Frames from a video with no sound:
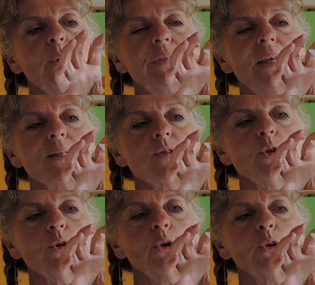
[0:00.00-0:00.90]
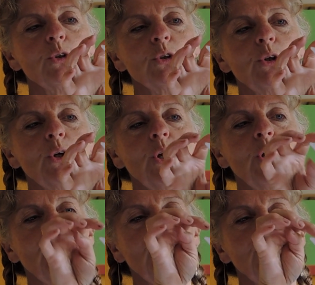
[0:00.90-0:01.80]
with this, you could
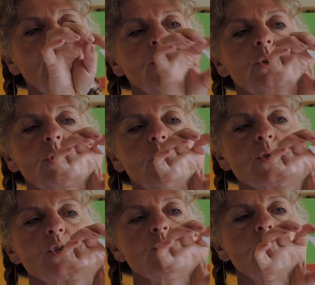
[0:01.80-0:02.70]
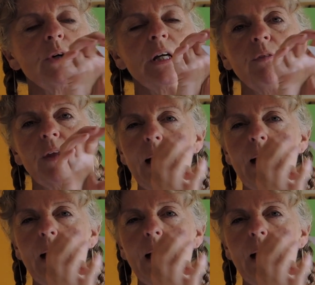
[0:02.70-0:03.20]
do a story on the